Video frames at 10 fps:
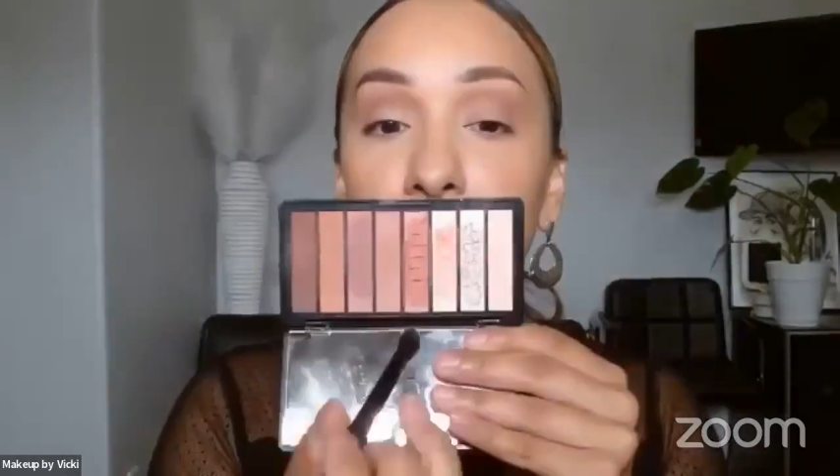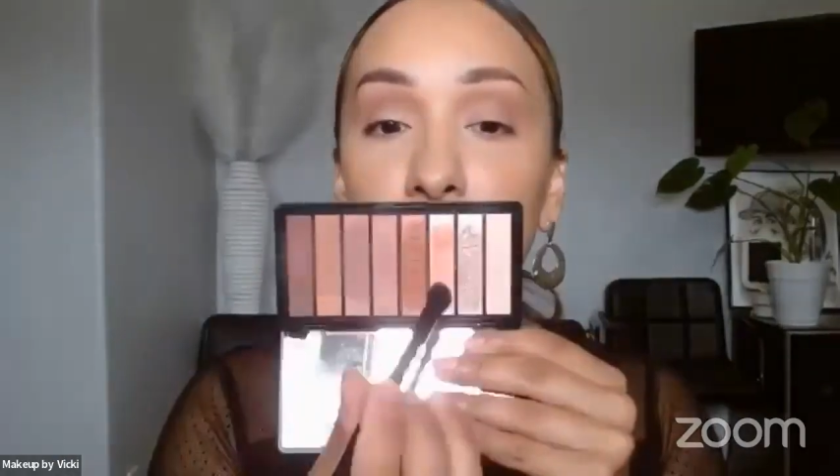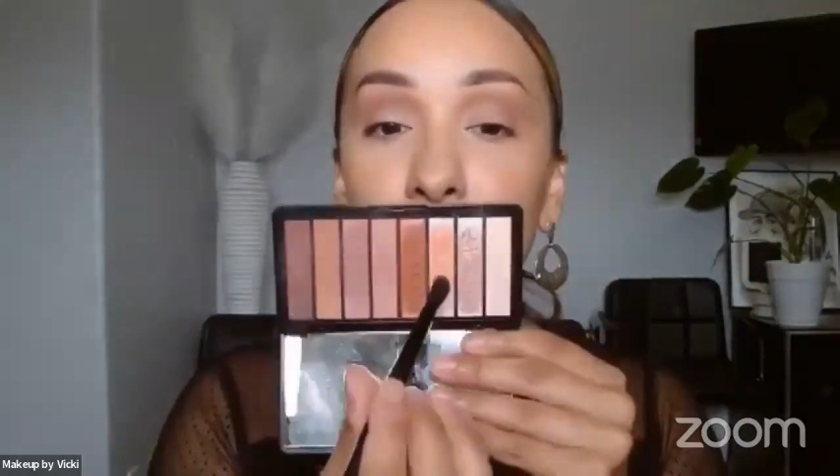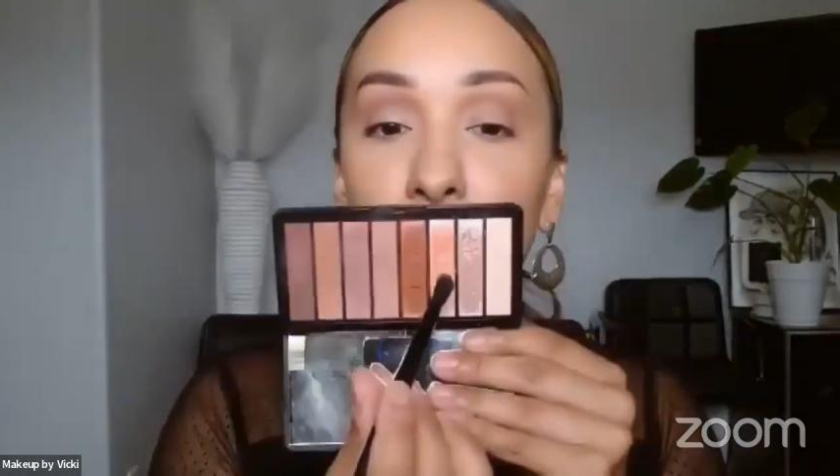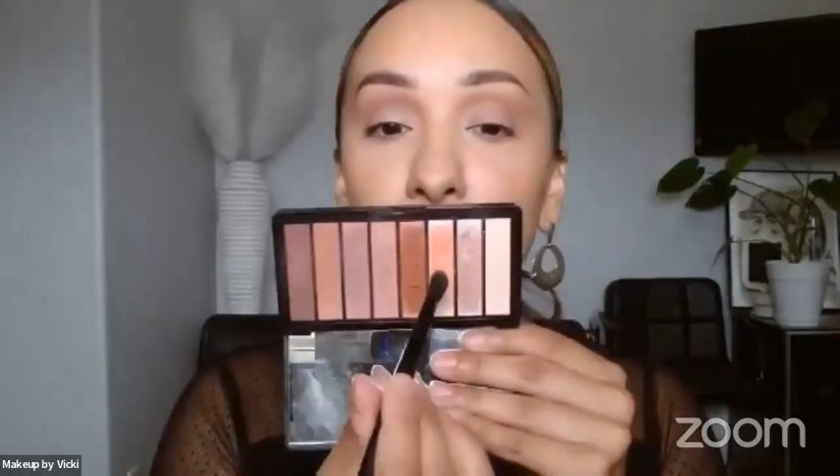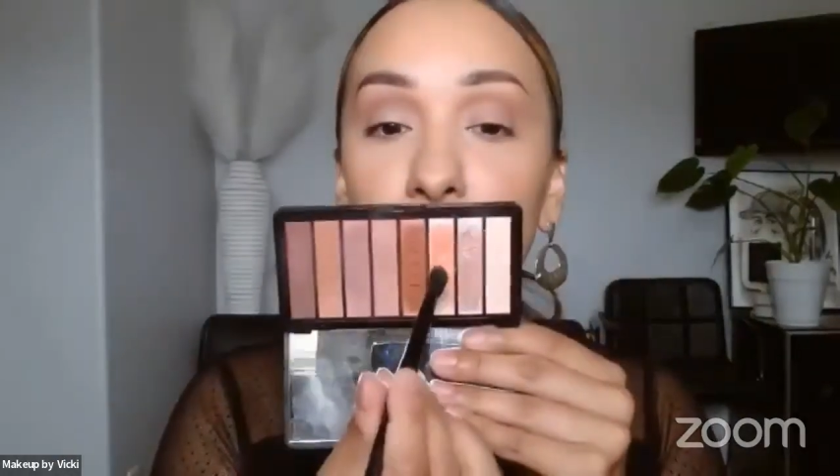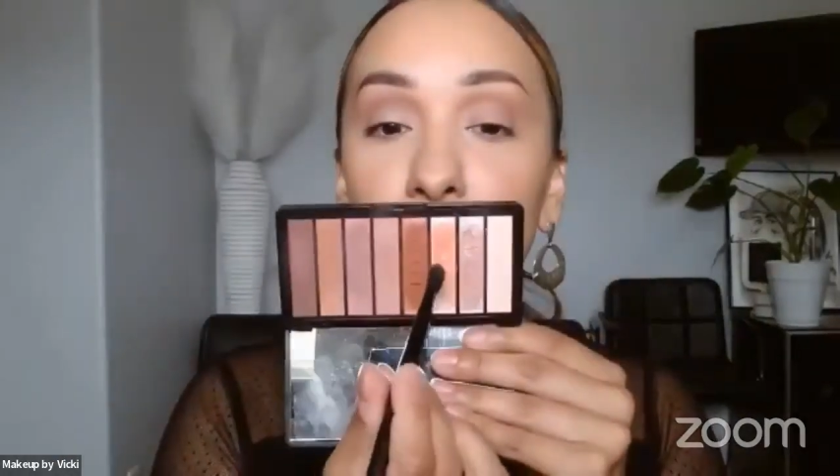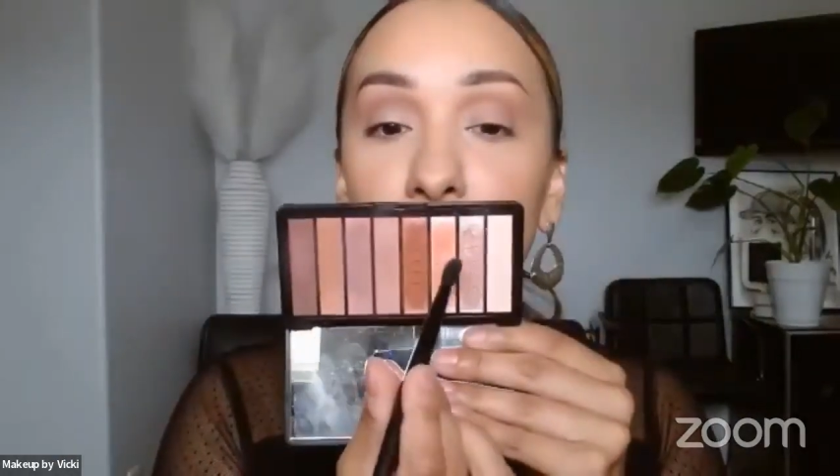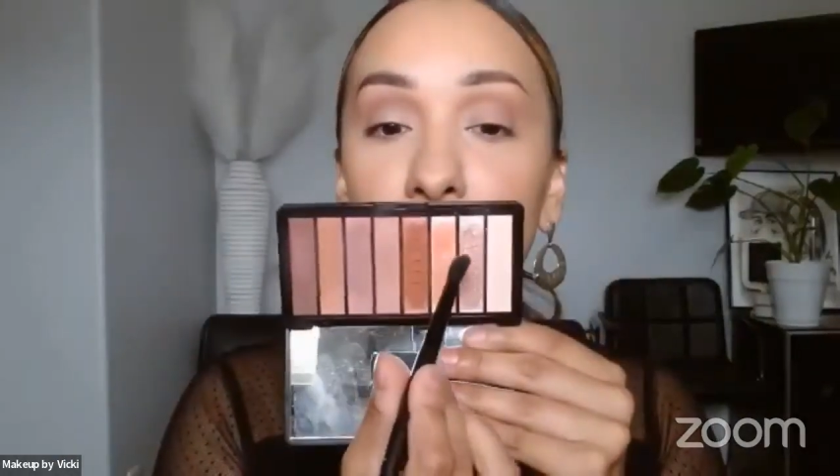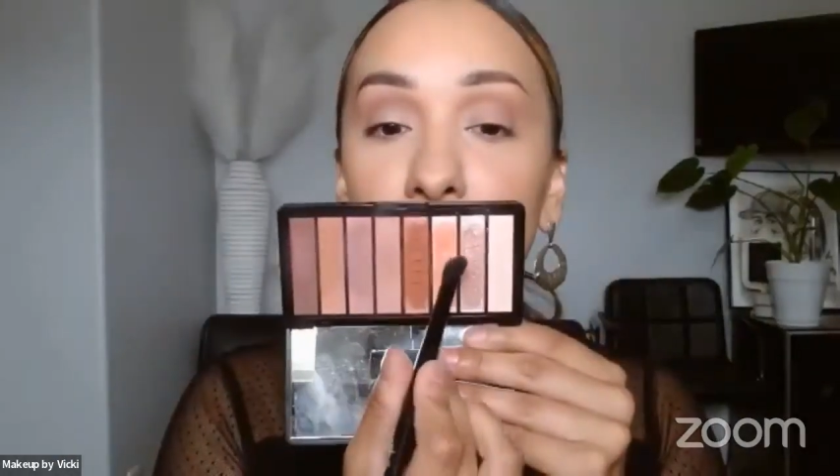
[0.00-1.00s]
shimmer tone
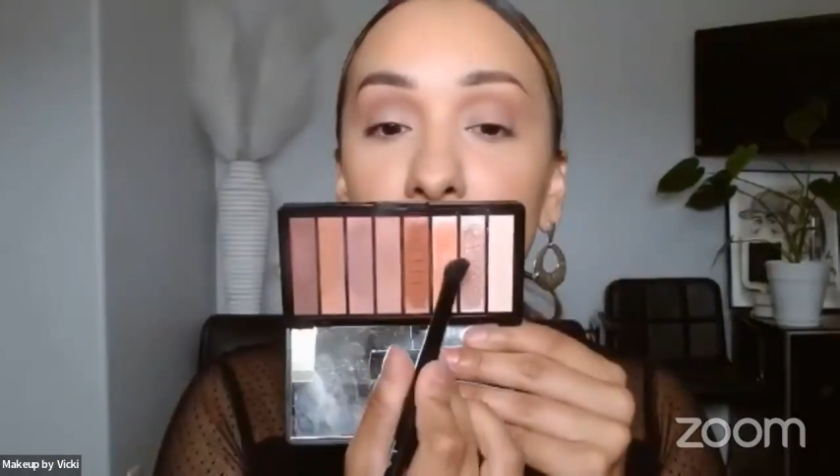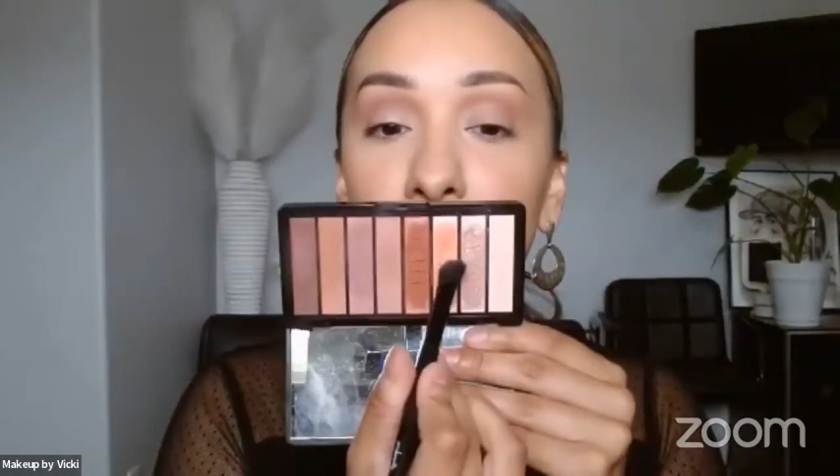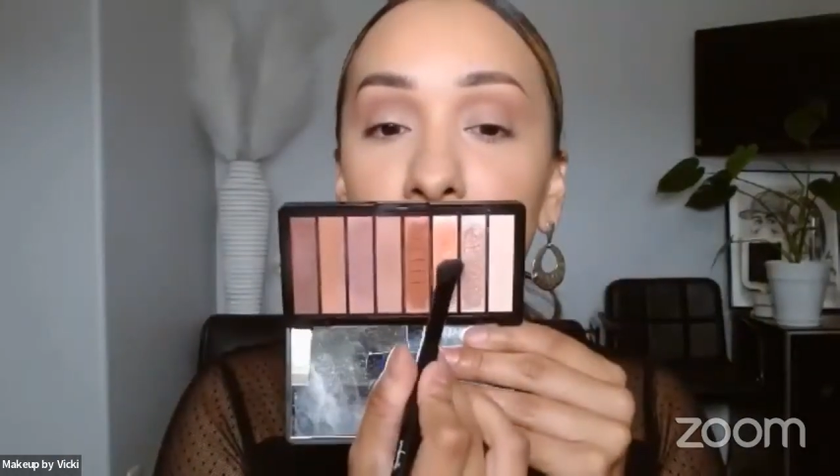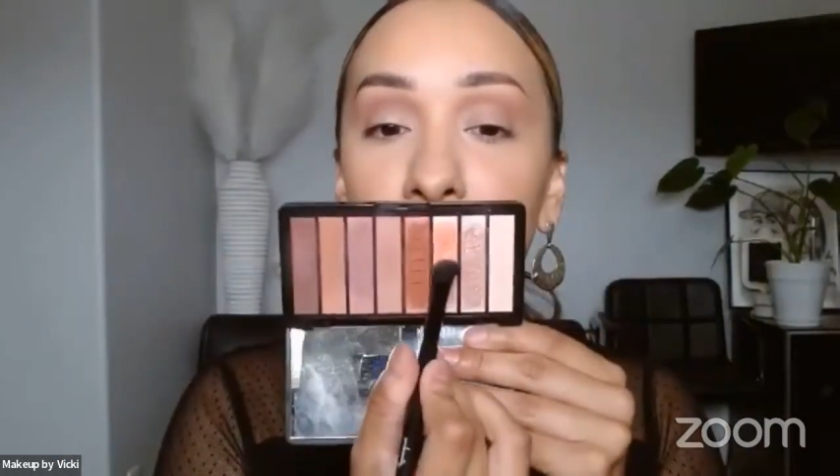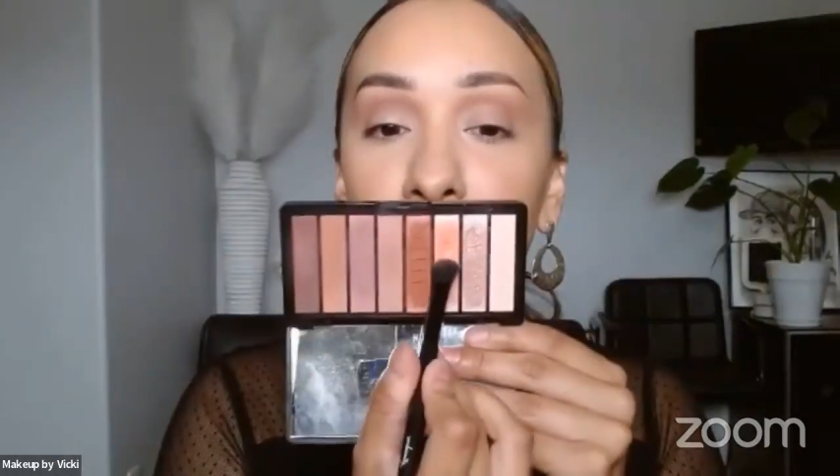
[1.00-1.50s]
right here.